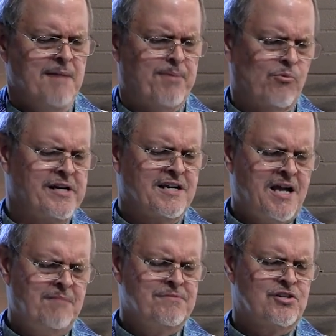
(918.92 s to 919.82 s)
But when it
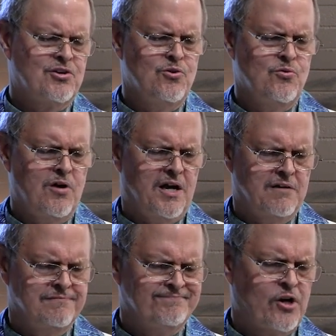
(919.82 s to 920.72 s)
comes to
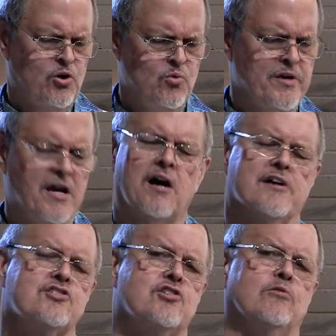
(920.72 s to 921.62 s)
who we are
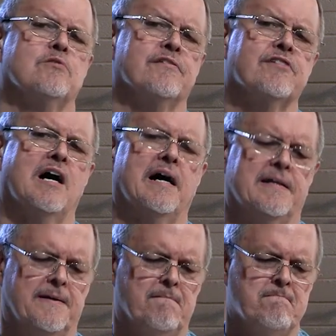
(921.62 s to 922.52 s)
as children of God,
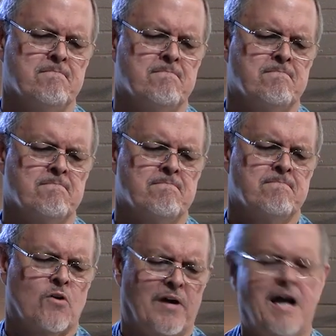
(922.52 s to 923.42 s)

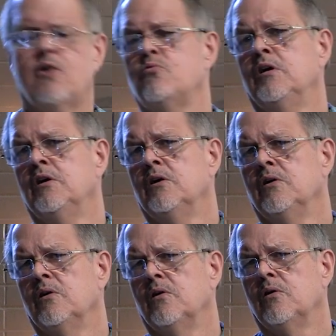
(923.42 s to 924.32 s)
or how
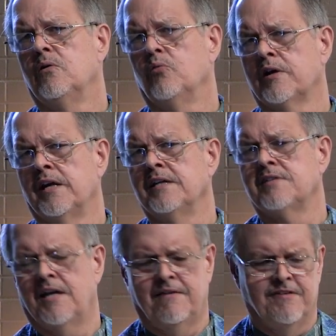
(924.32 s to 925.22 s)
we're going to get
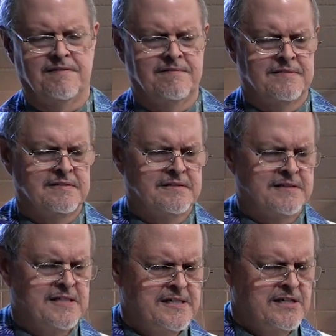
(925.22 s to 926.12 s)
to heaven,
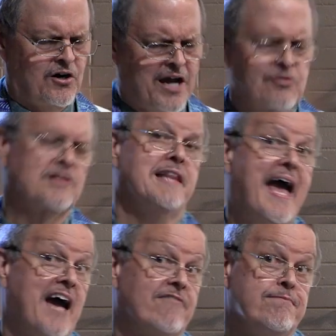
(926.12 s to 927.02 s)
or how to
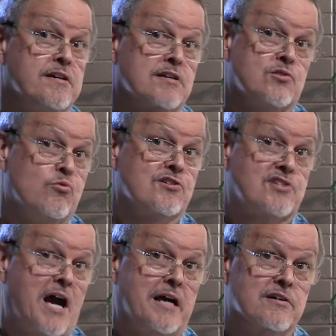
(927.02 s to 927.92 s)
laugh because we're
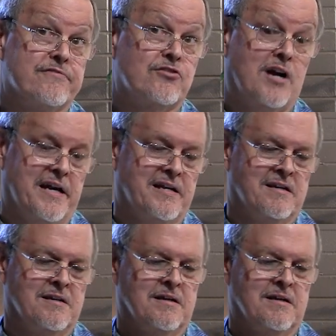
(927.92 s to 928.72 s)
tired of crying,